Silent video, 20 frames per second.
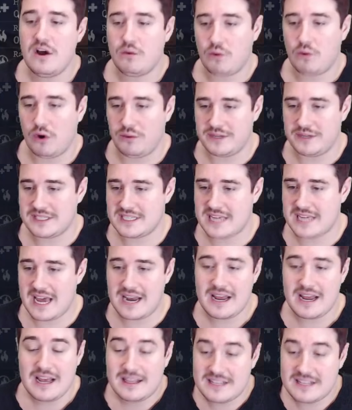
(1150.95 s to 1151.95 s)
Whirlwind
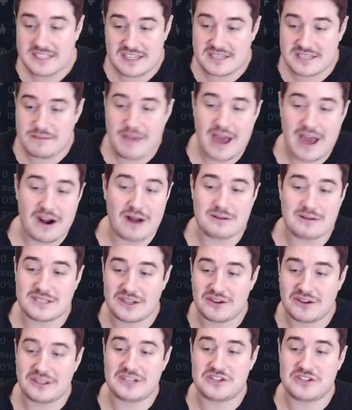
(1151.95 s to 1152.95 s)
set. This doesn't matter. I was
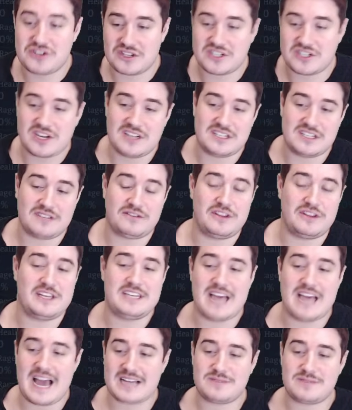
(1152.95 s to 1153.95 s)
literally just hunting for the
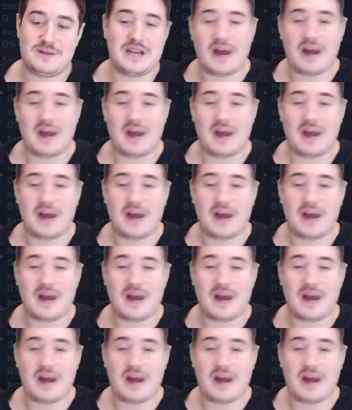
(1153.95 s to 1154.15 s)
attack speed.